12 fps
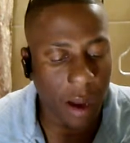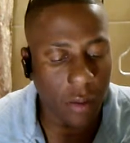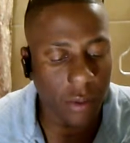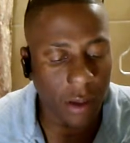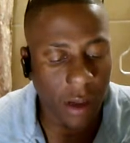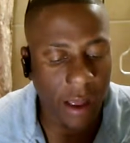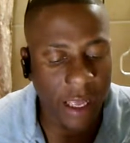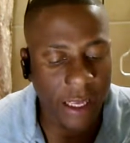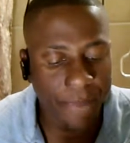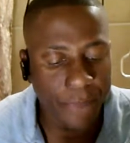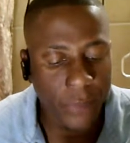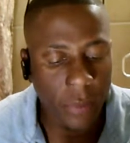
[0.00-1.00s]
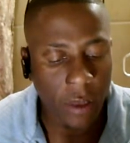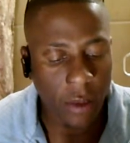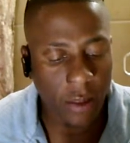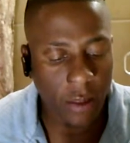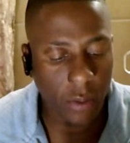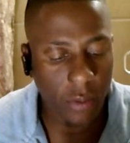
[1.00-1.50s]
about the light
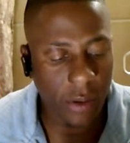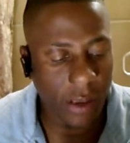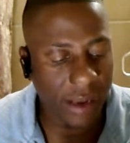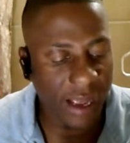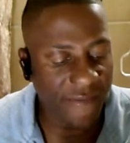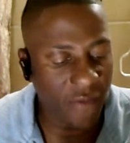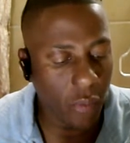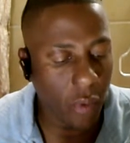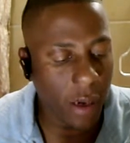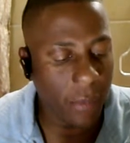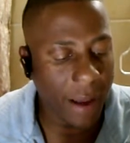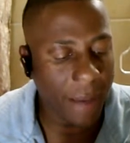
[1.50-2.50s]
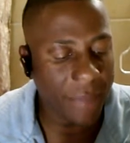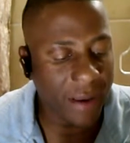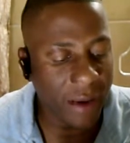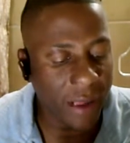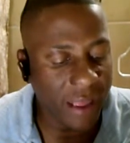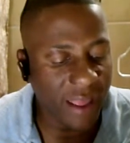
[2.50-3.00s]
so that everyone might
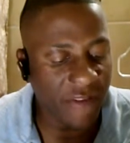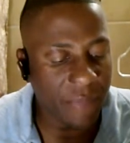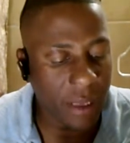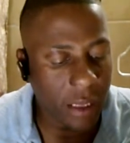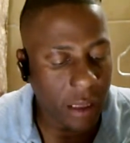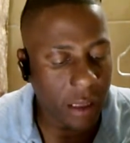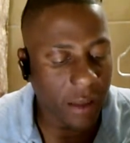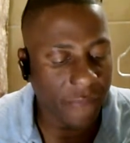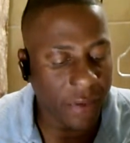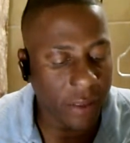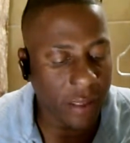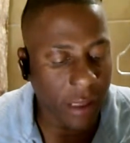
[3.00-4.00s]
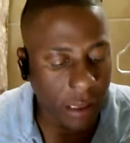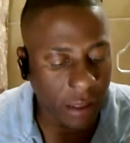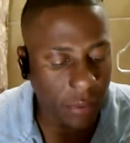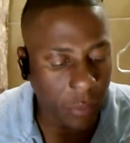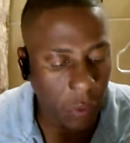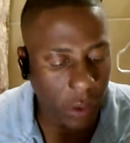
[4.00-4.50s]
believe because of his
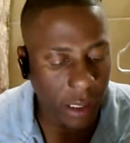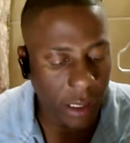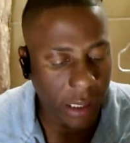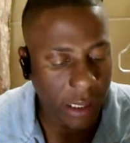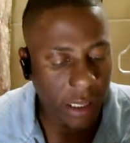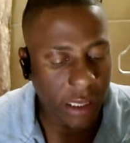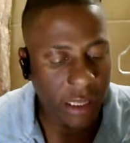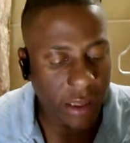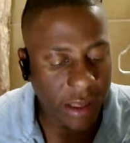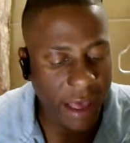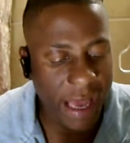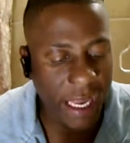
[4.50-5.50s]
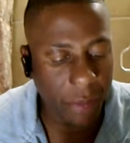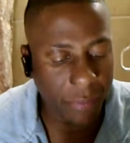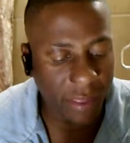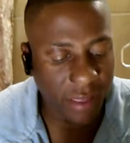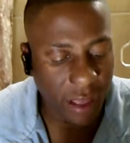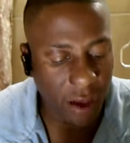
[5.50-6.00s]
testimony. John
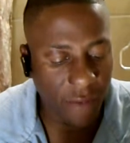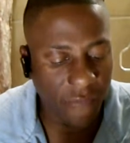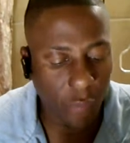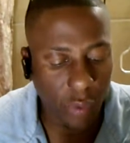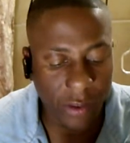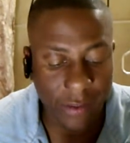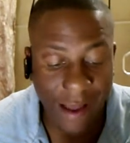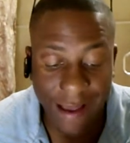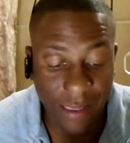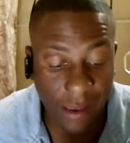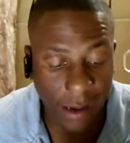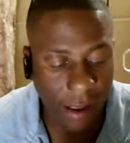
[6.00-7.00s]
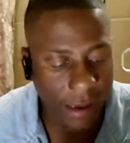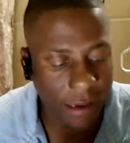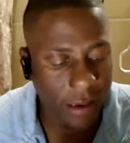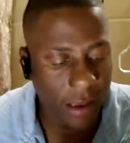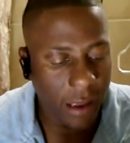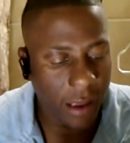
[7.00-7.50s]
himself was not the
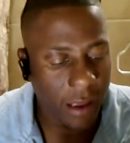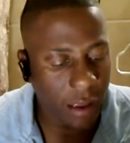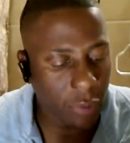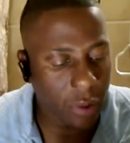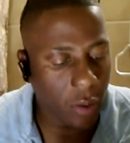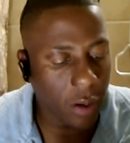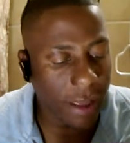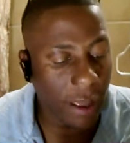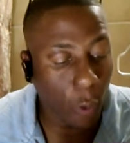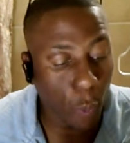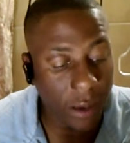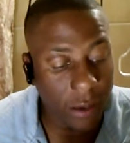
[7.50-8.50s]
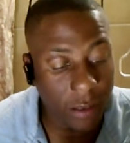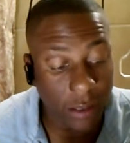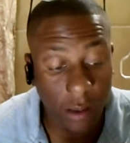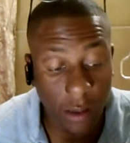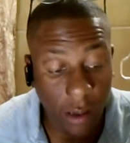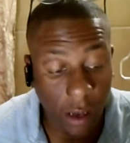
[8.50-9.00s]
light. He was only a
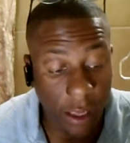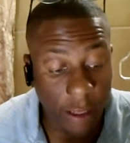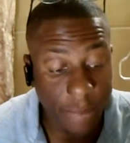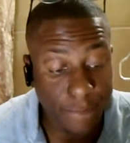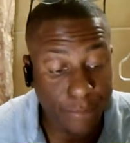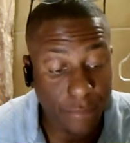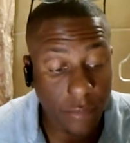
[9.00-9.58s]
witness to the light.